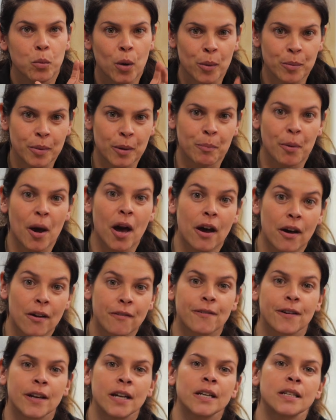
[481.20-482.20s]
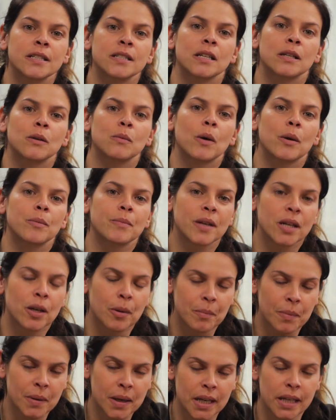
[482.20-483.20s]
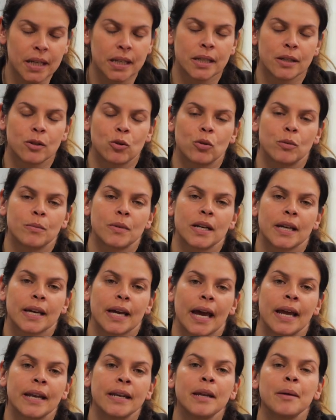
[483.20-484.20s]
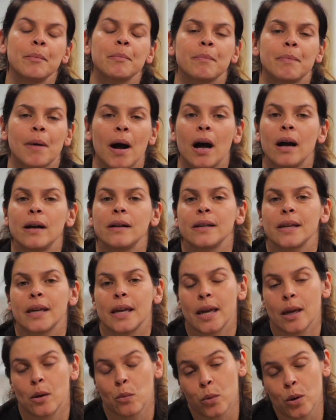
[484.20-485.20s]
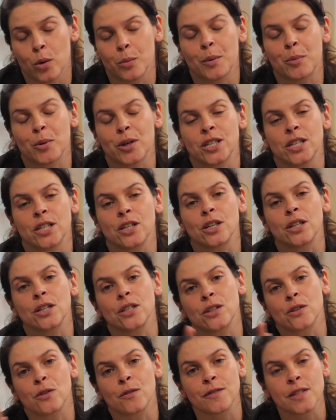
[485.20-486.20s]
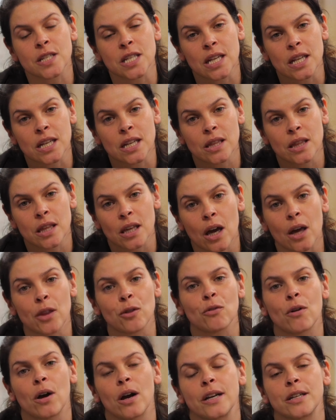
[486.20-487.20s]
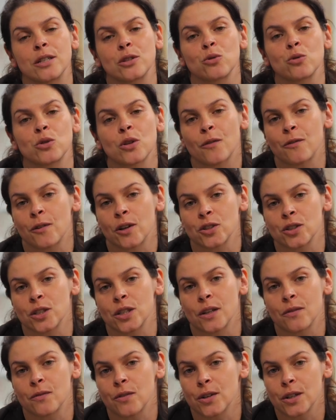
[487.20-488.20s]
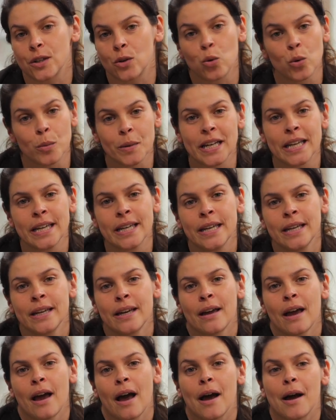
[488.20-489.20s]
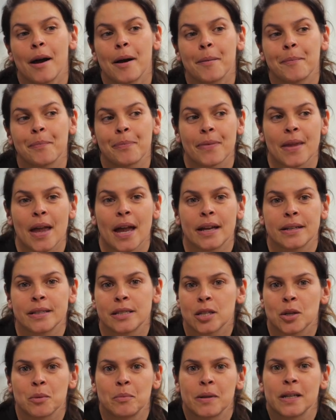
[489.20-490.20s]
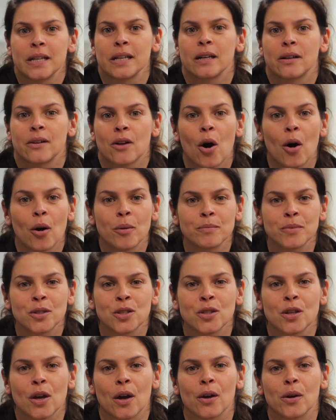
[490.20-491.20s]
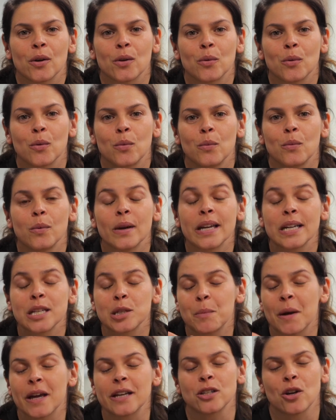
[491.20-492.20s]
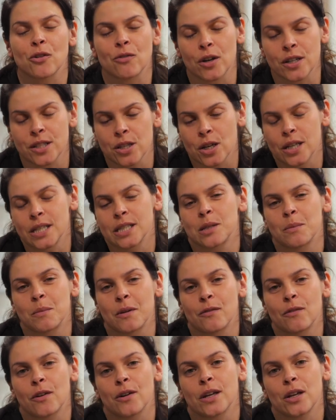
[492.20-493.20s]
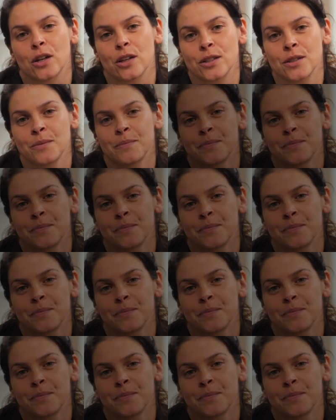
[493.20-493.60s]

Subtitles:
won't be perfect and it won't be completely normal again, but it will be pretty good. And obviously the other eye is also functioning very normally and is completely unharmed. So we expect her eyesight to be very good.